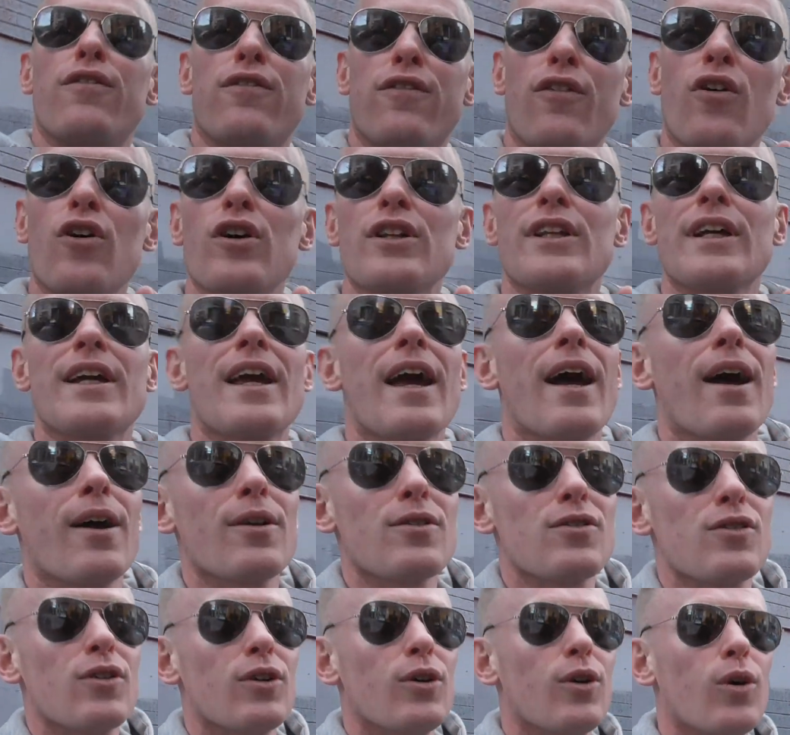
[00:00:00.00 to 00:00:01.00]
Fug the
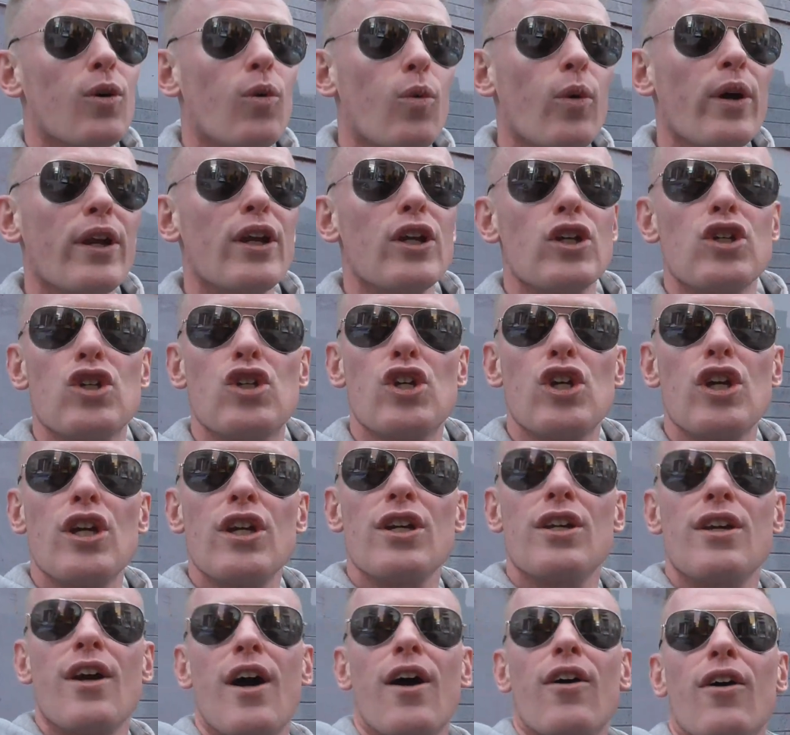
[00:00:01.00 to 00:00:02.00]
council with a
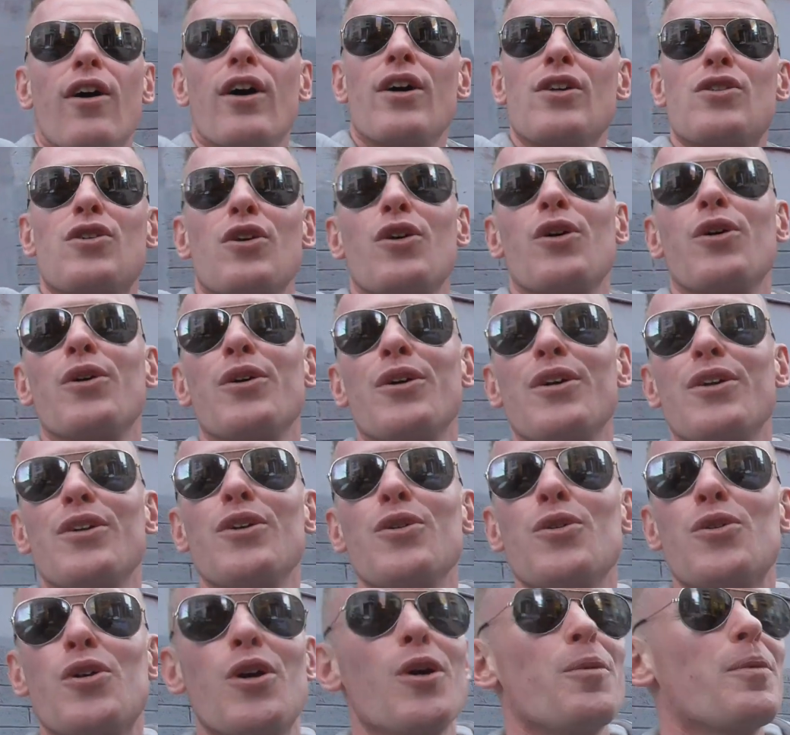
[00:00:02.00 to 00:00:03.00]
G, alright? So
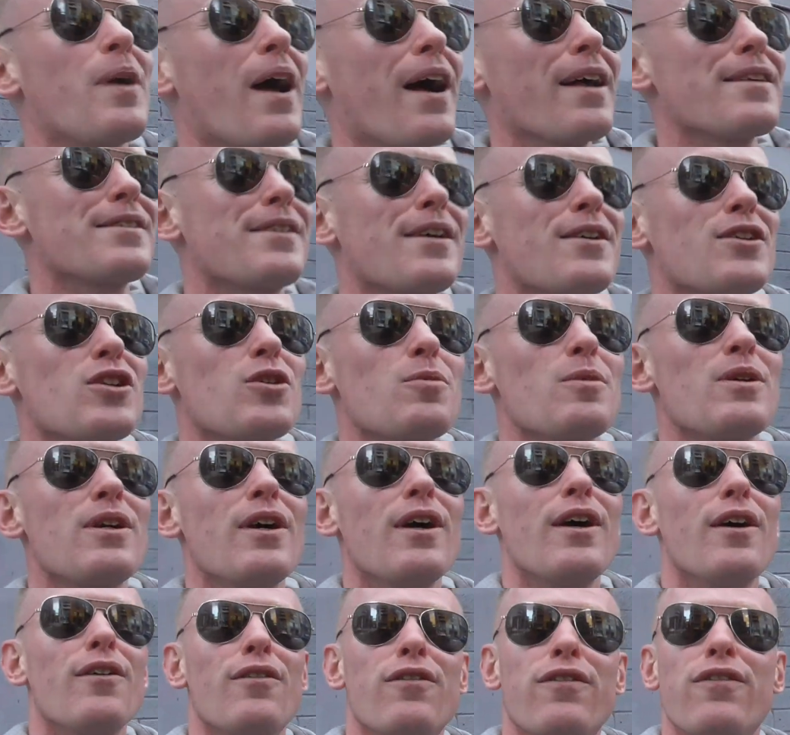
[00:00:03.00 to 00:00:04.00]
YouTube can't censor me.
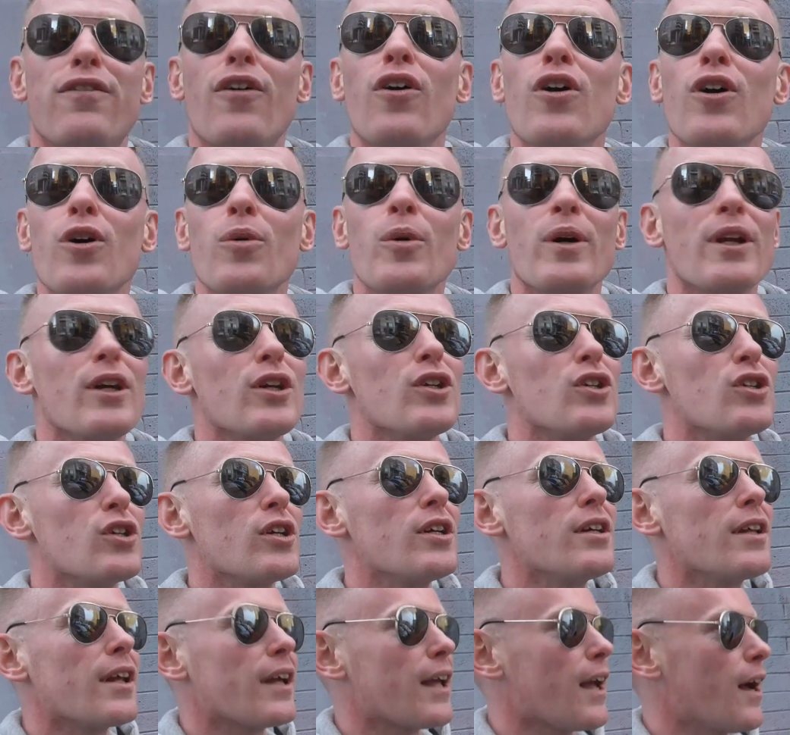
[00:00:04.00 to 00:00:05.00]
Fug with a
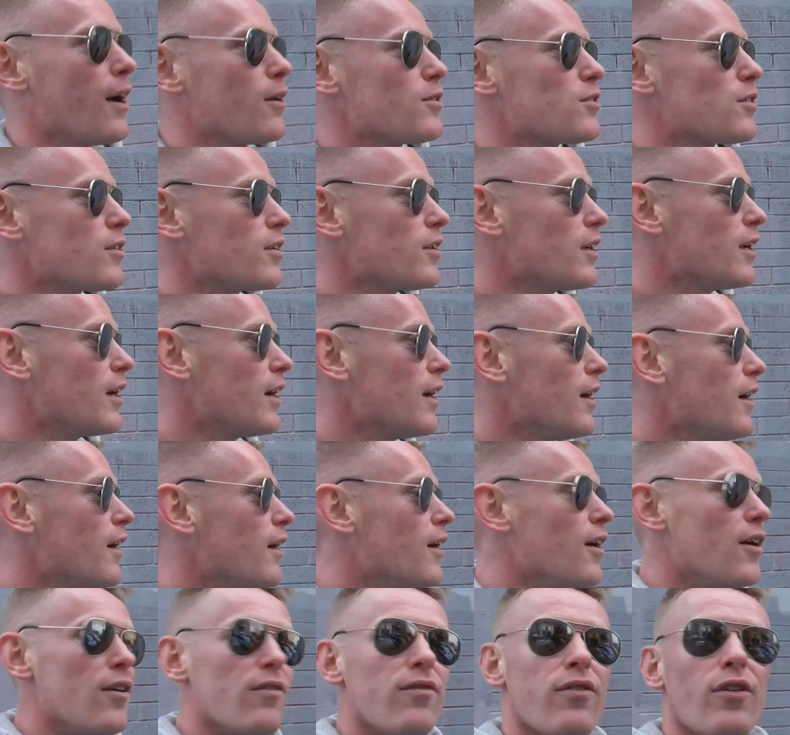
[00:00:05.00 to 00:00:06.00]
G, the council,
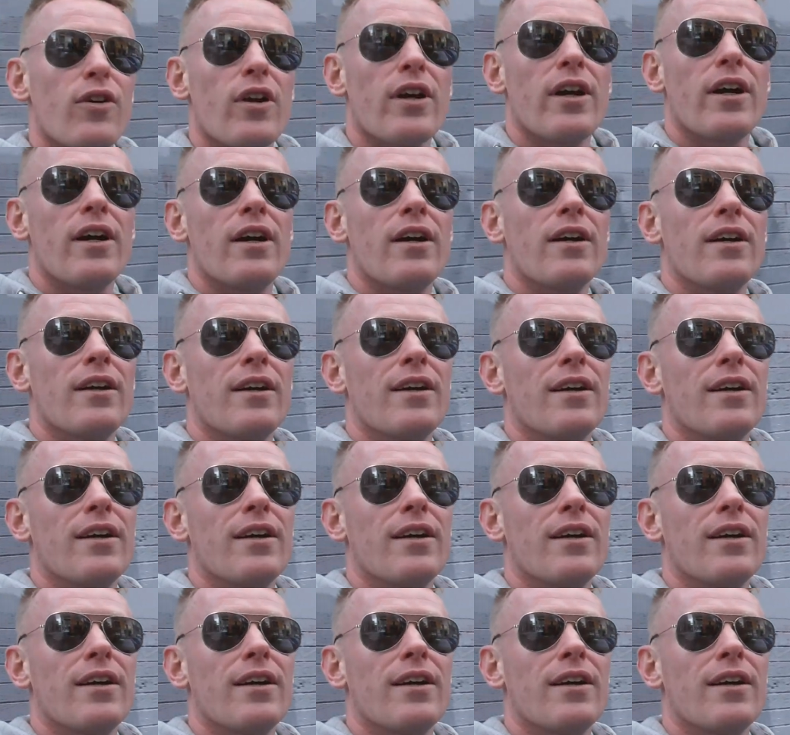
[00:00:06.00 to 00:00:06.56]
for their,